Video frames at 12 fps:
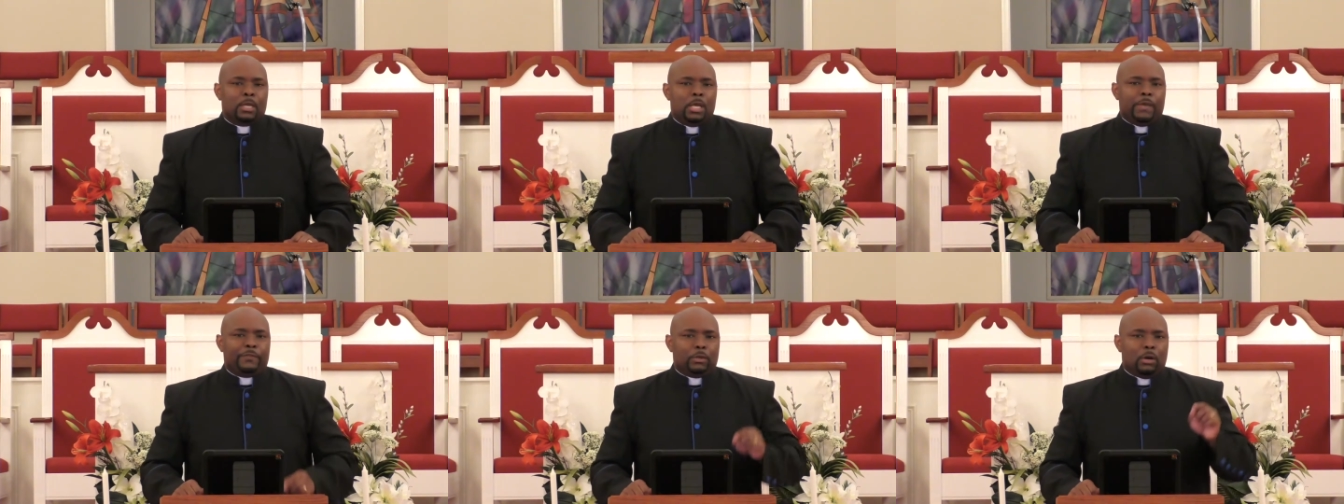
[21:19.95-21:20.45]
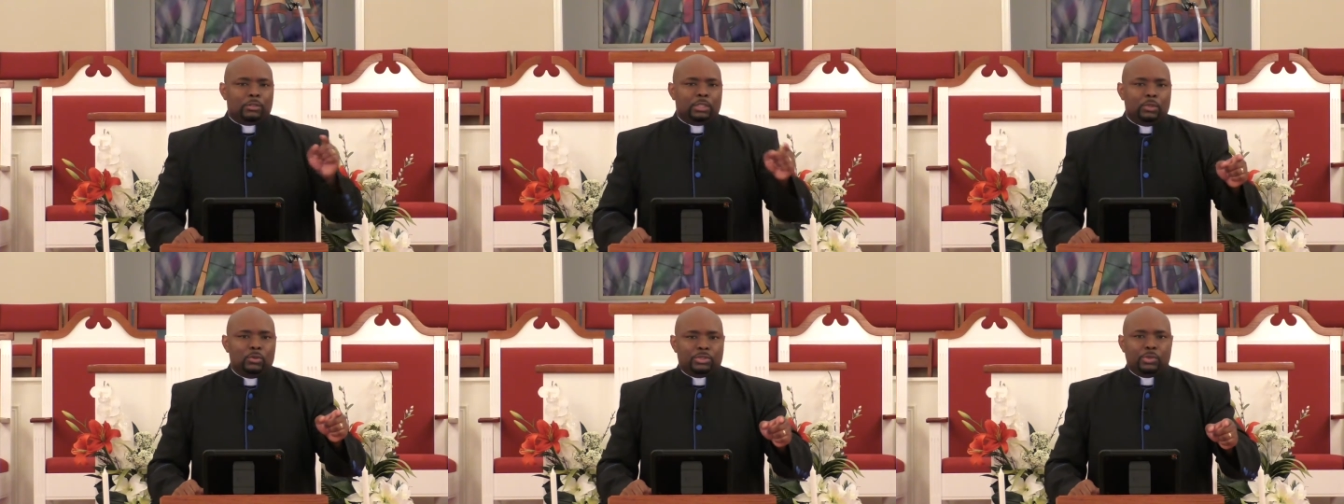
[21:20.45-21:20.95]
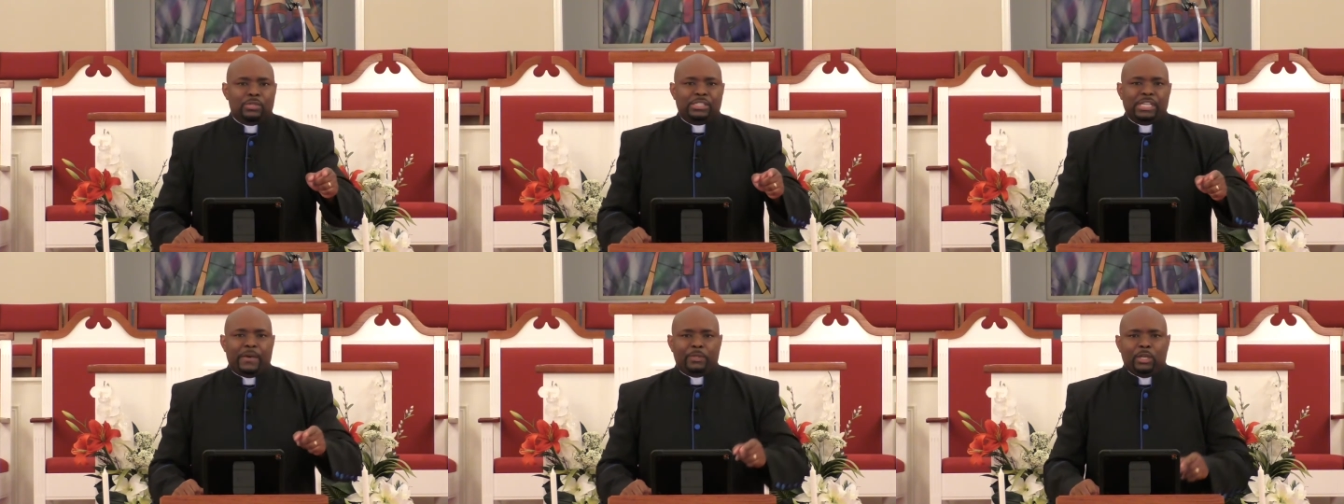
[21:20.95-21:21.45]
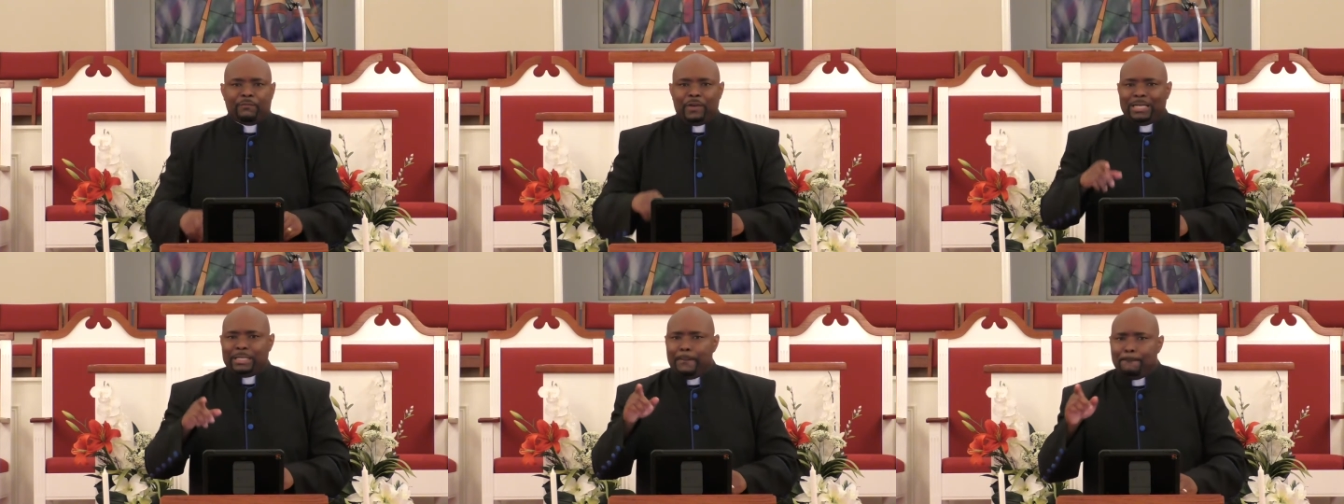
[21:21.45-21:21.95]
If you go to Luke 2 and 7, you'll
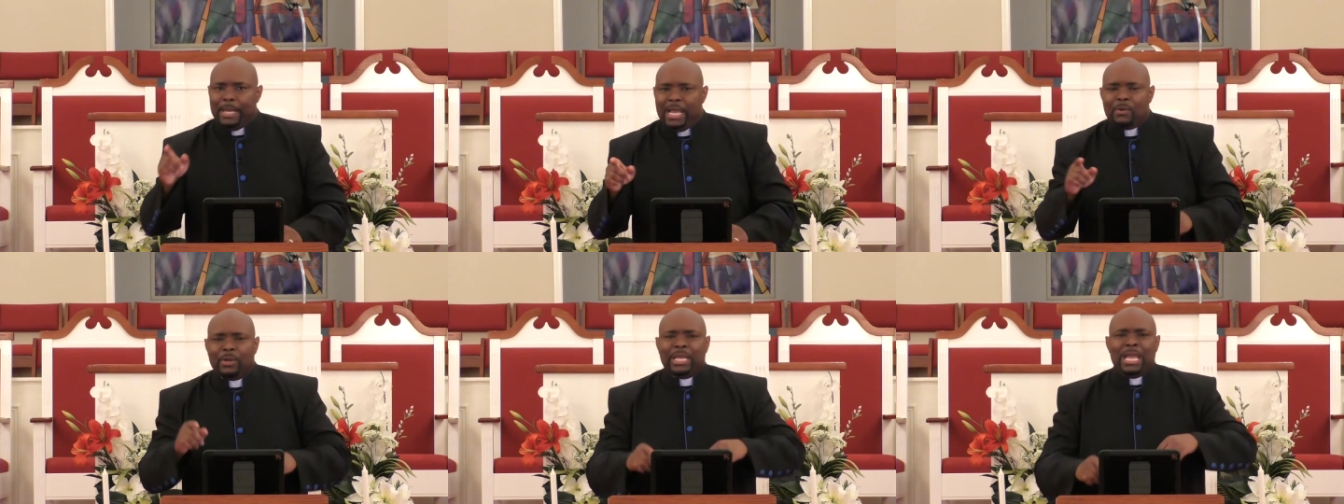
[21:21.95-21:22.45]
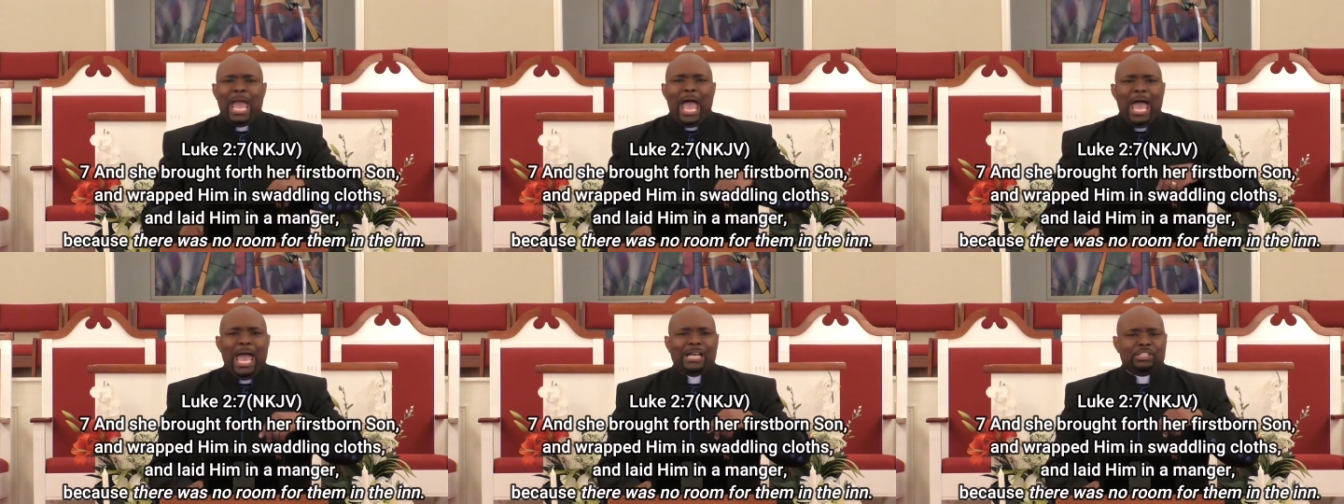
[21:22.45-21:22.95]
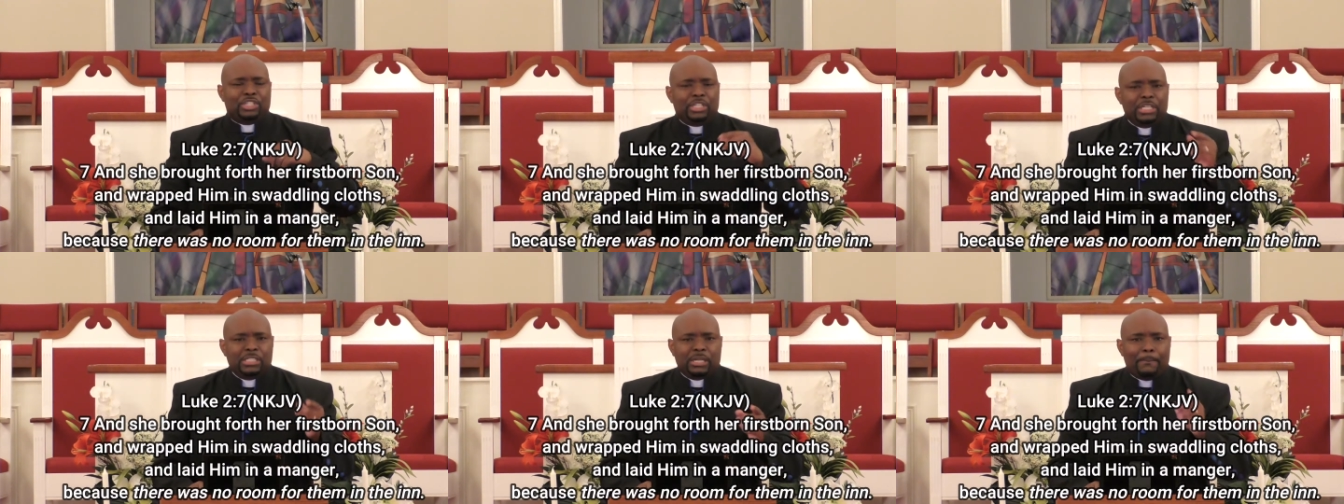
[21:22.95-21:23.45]
find that Mary had Jesus,